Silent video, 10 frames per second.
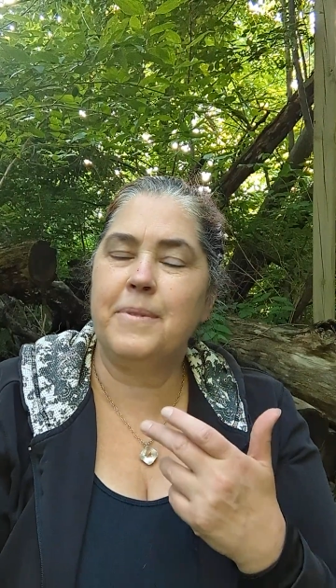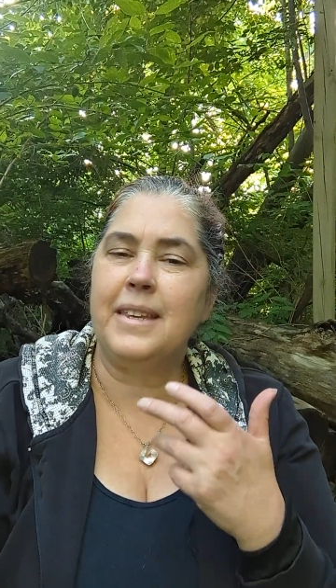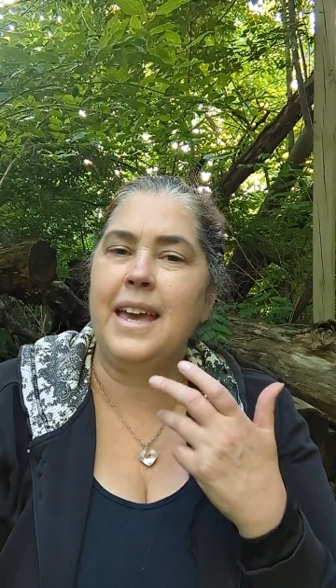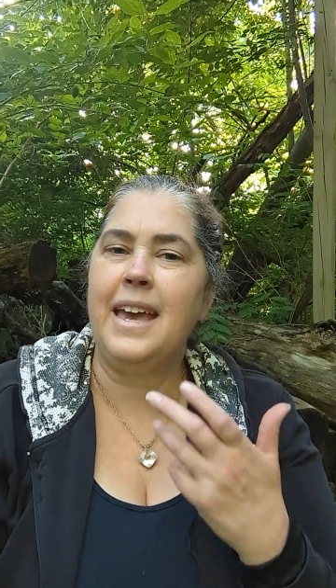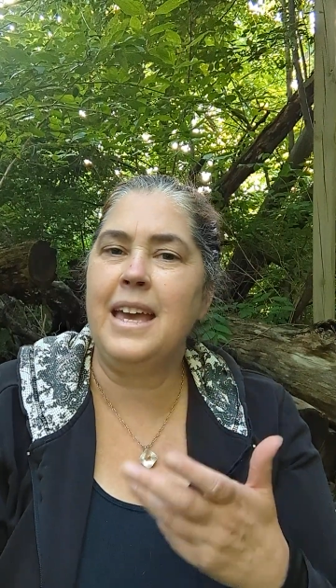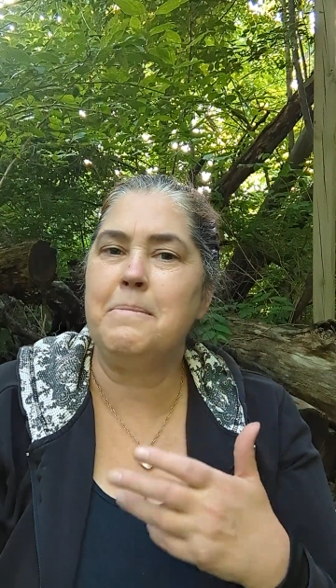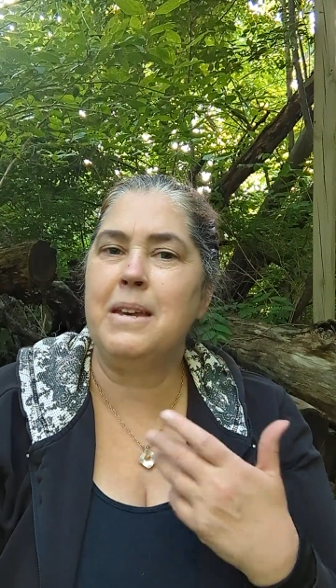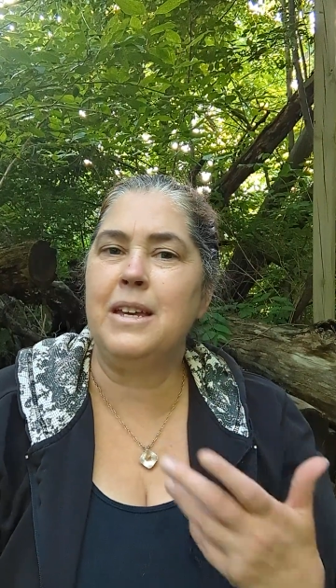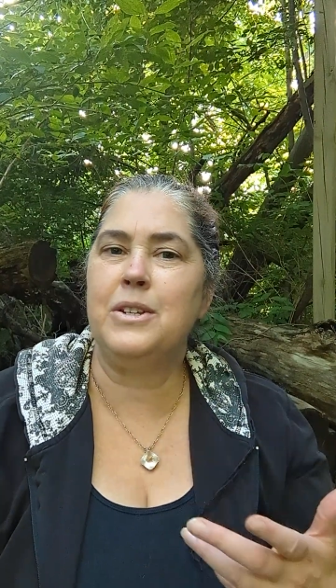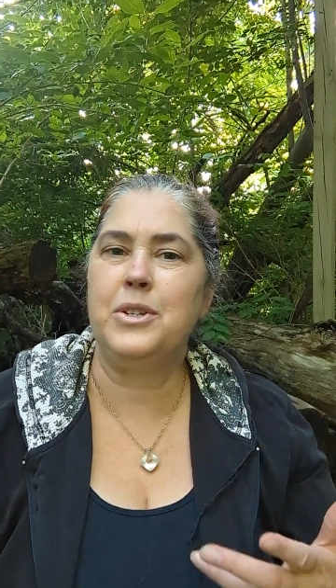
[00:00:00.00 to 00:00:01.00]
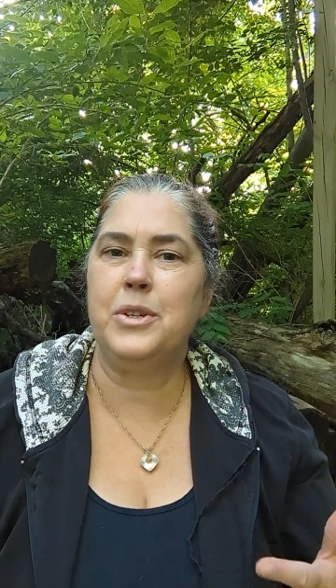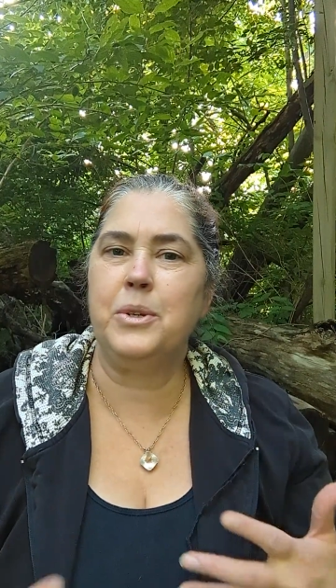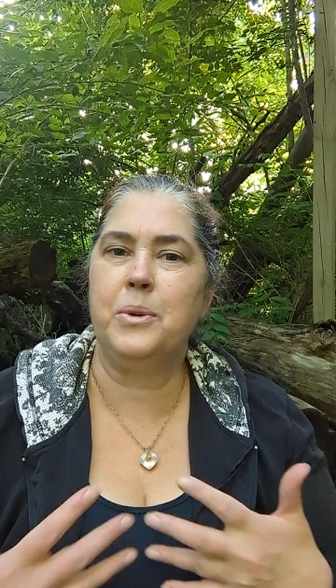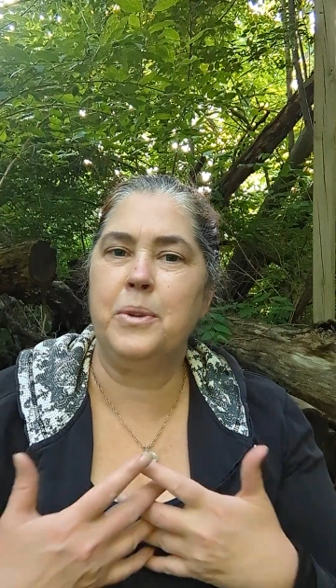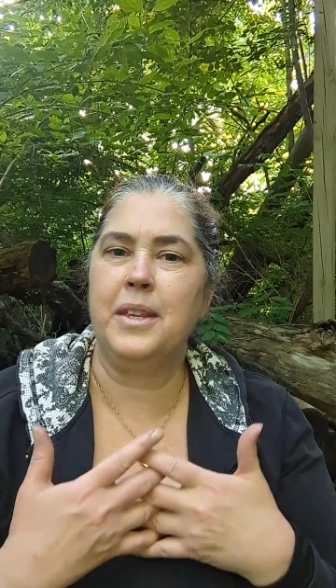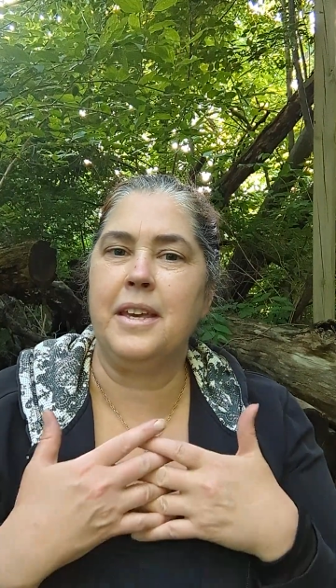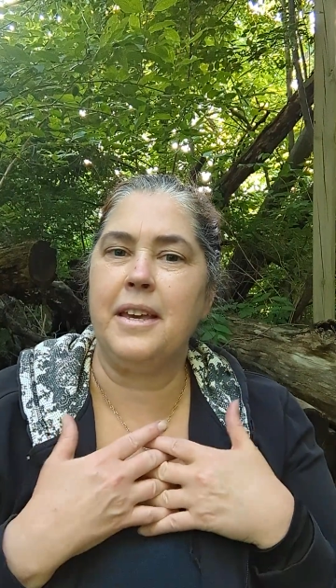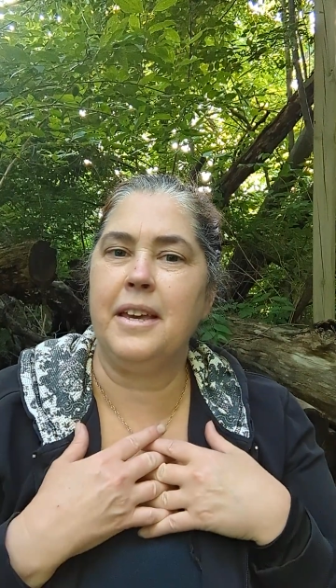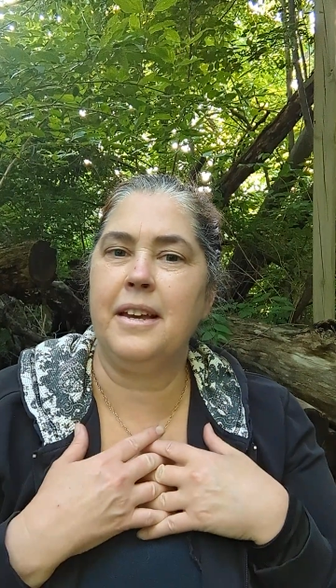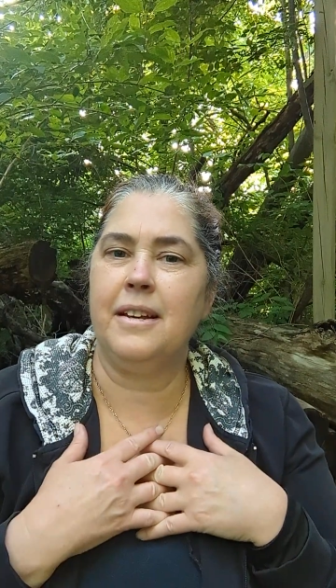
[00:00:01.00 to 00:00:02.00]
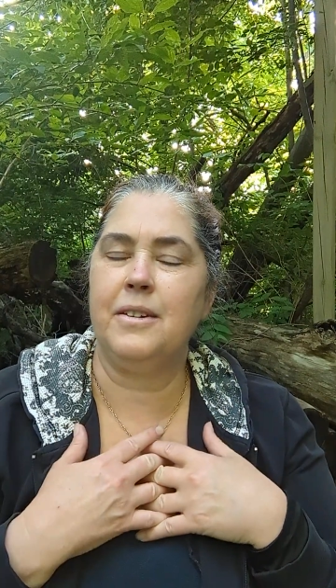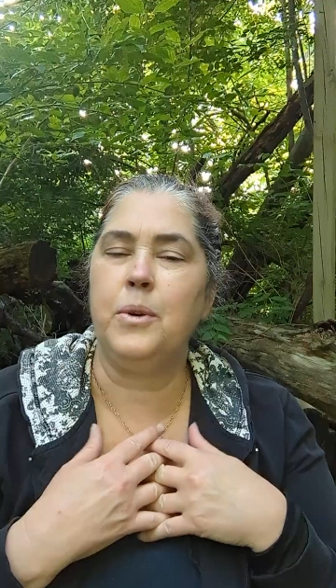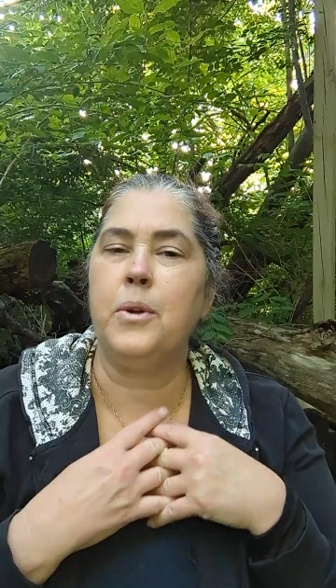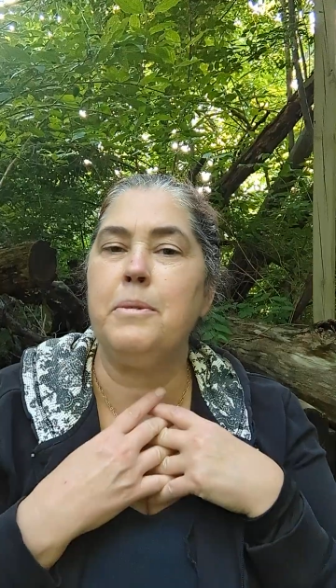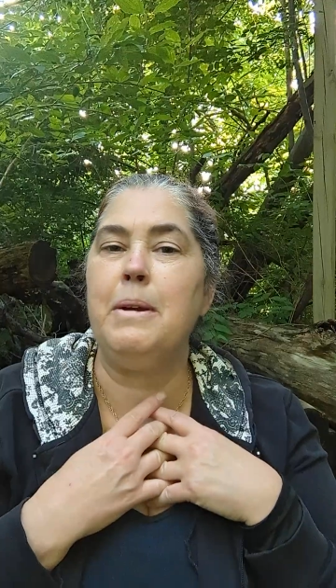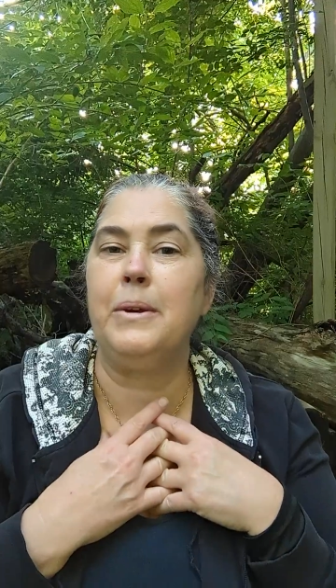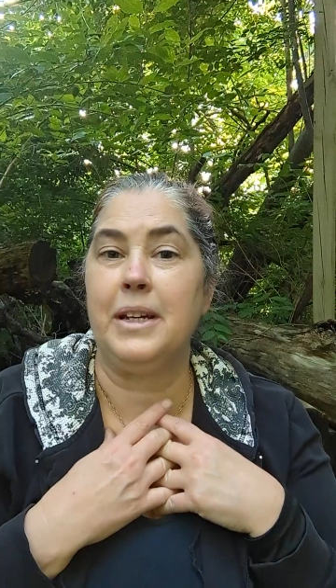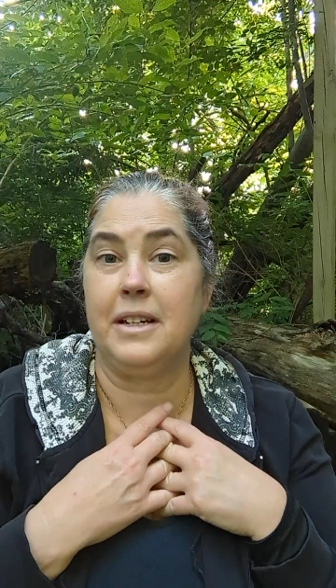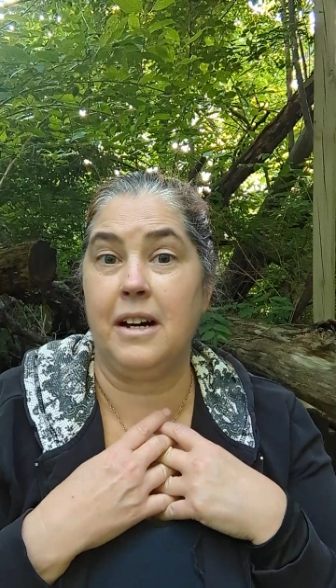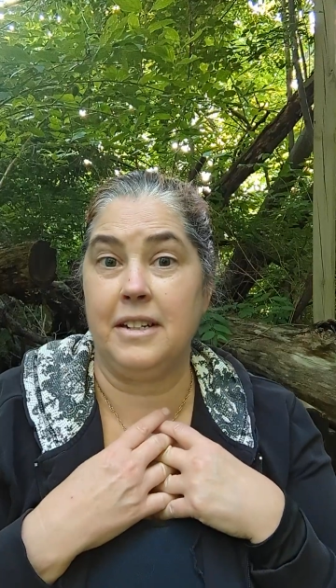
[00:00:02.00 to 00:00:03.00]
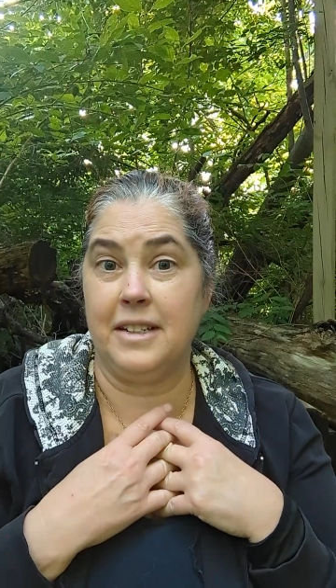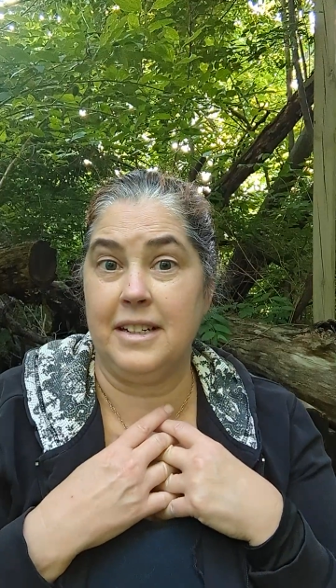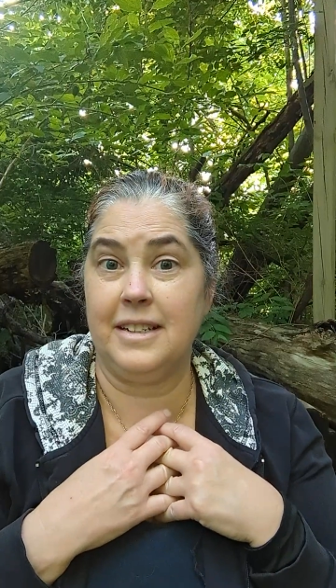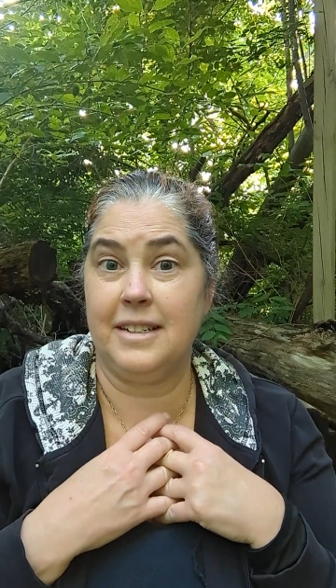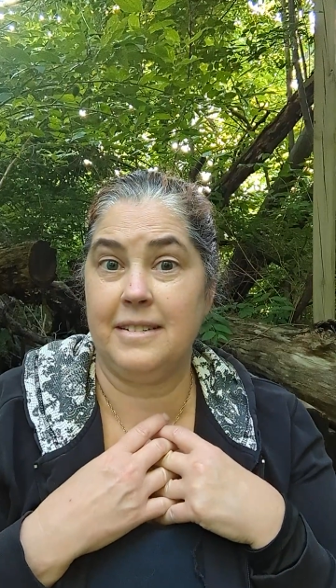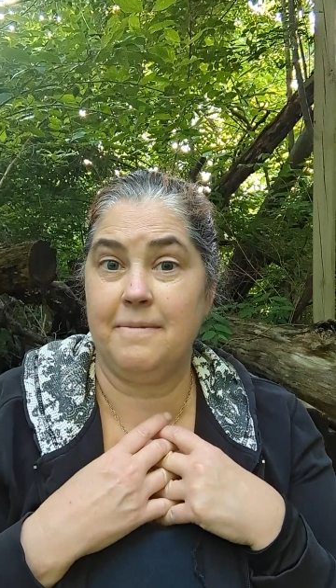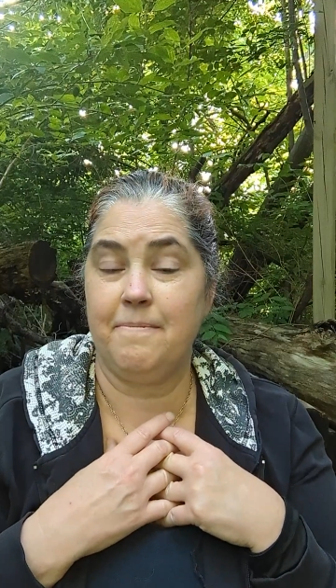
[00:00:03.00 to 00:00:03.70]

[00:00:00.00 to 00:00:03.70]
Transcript: came into the North American continent